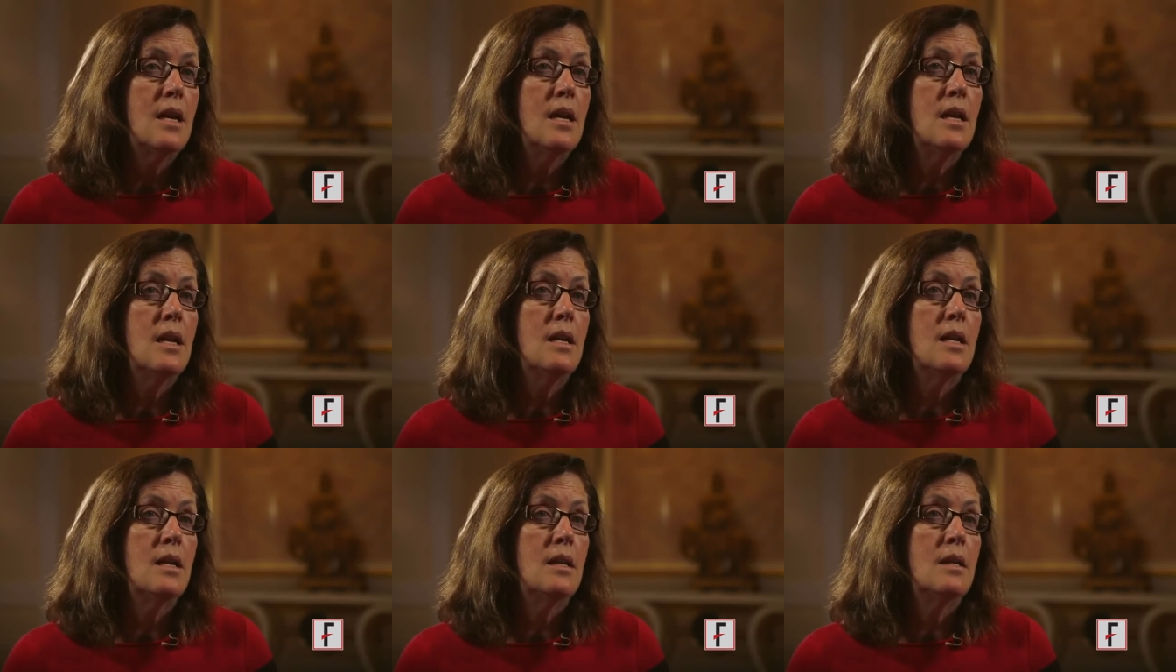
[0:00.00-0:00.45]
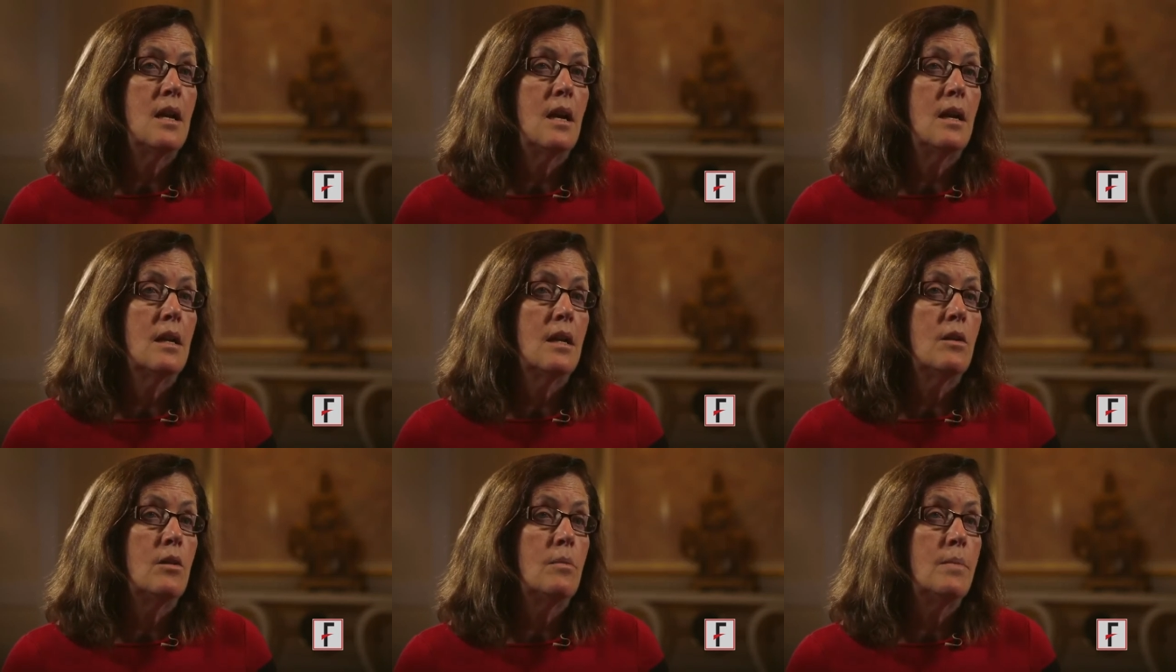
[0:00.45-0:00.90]
In
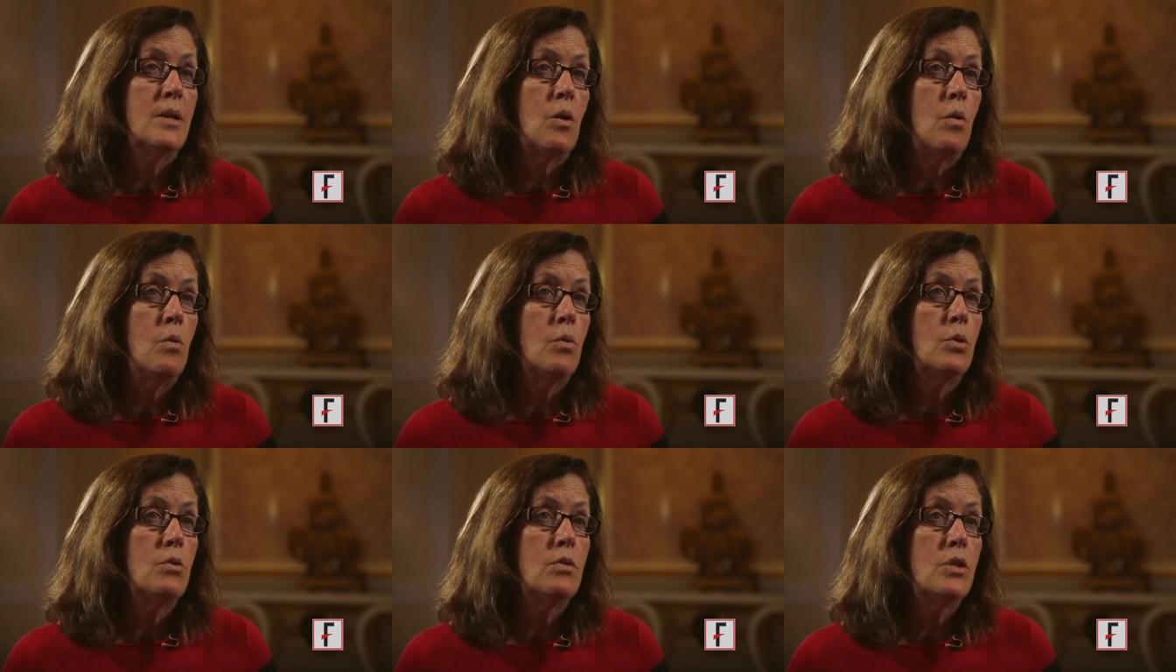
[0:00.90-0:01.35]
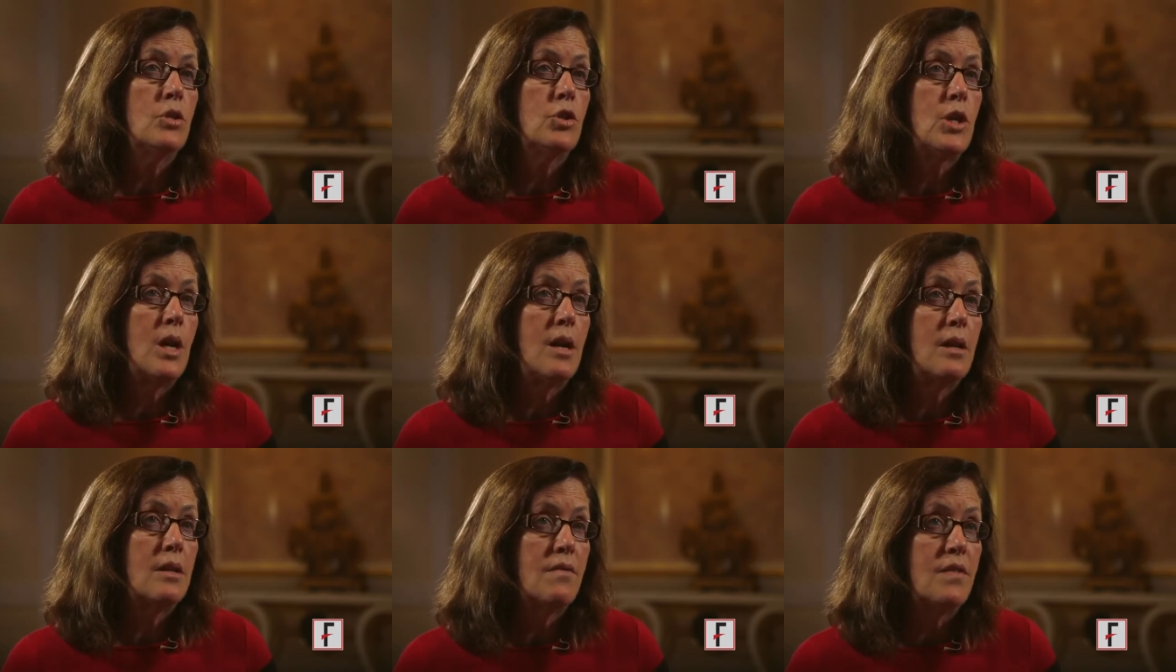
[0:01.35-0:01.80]
a little bit older a
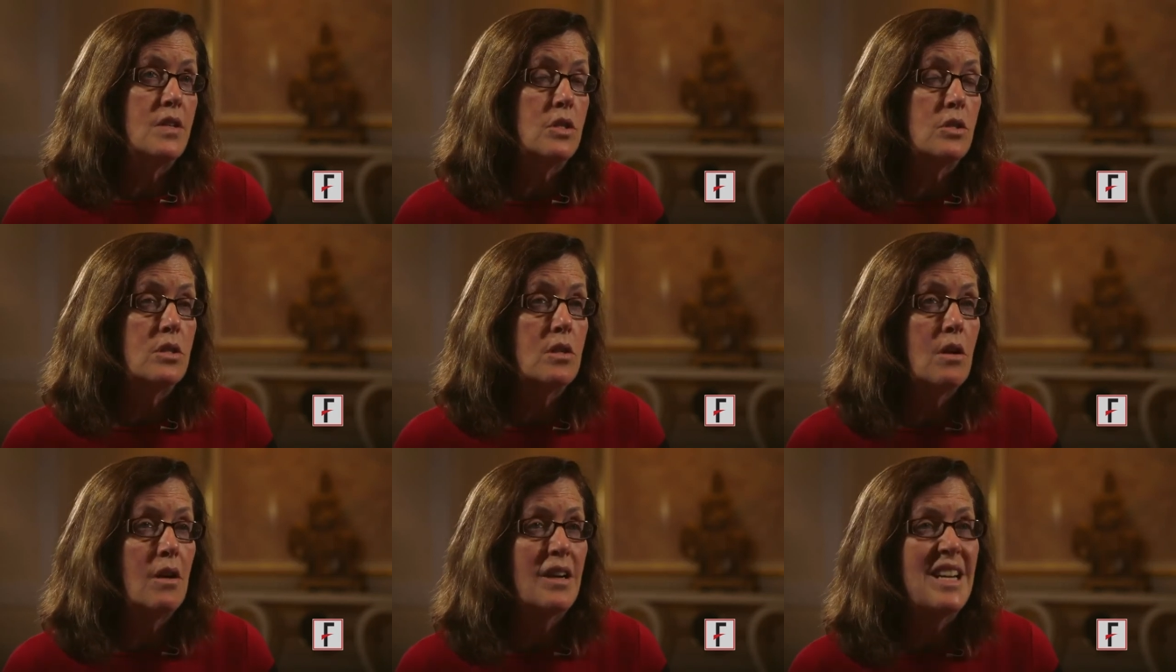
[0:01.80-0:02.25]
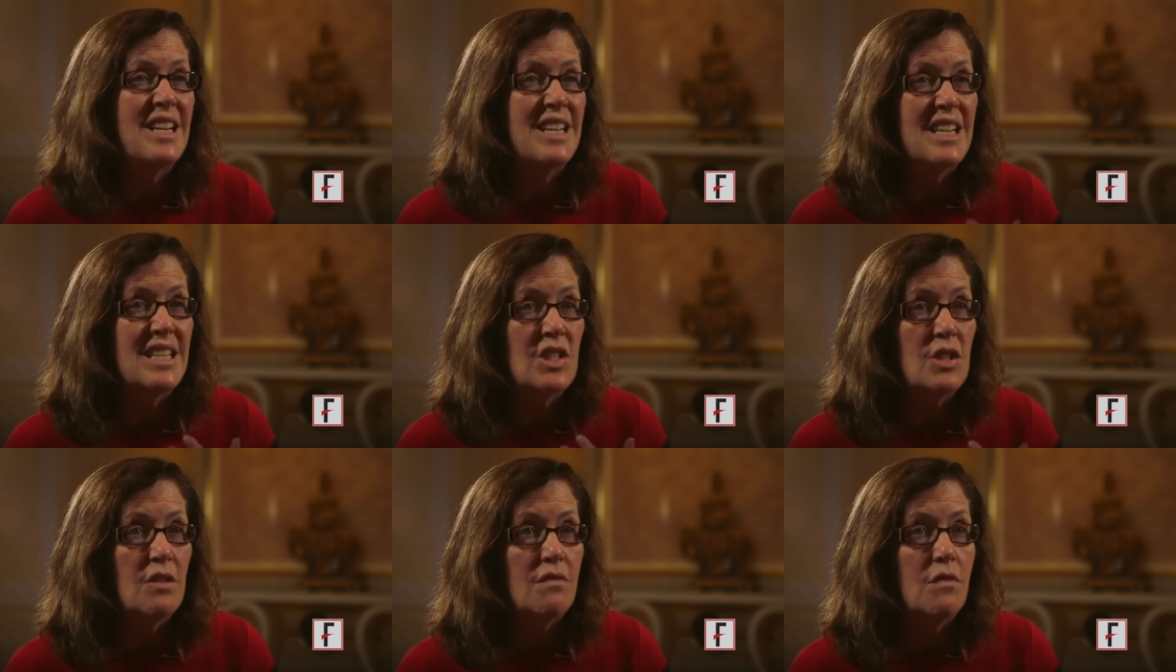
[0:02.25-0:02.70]
child, if he's talking,
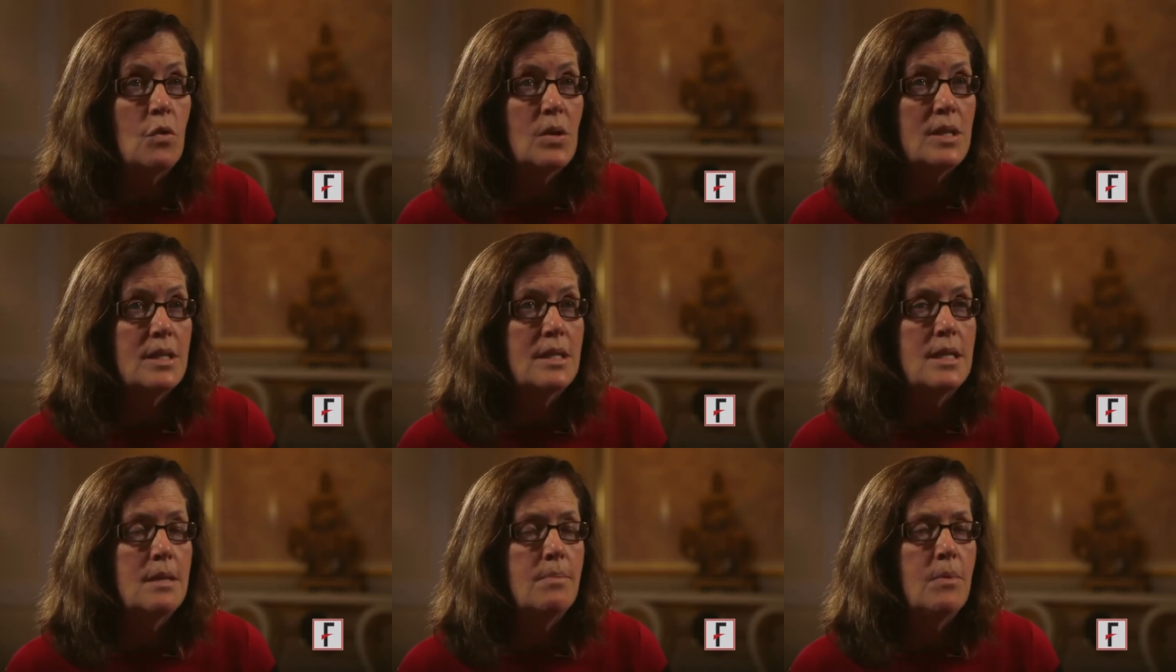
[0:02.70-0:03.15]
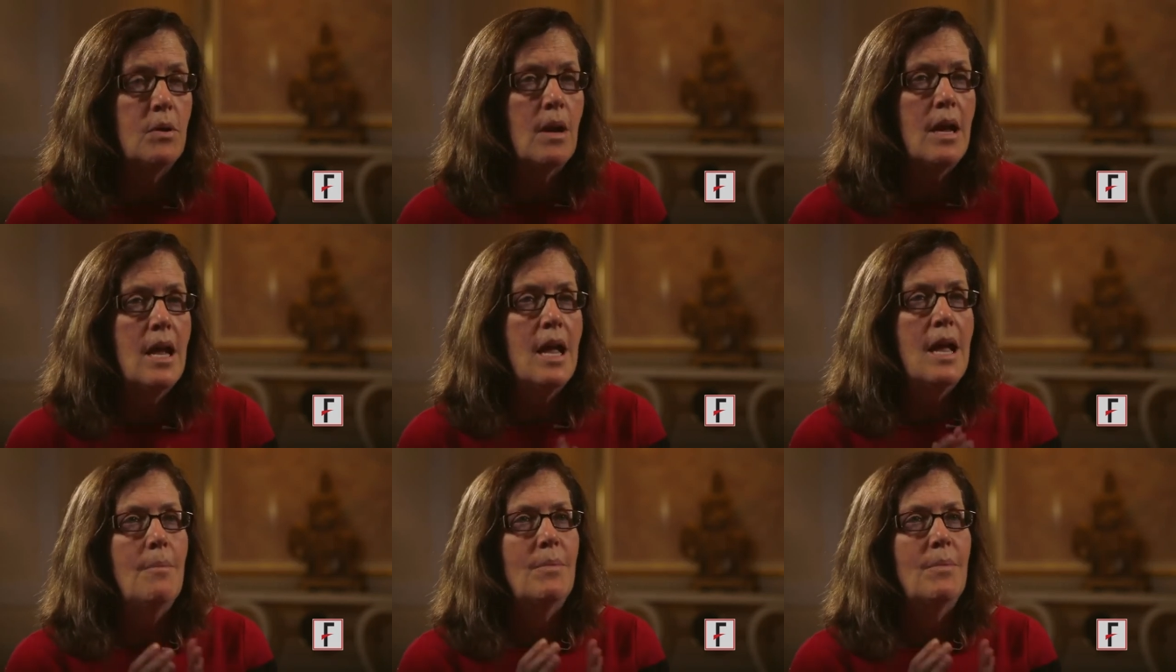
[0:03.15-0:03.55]
is the voice deeper?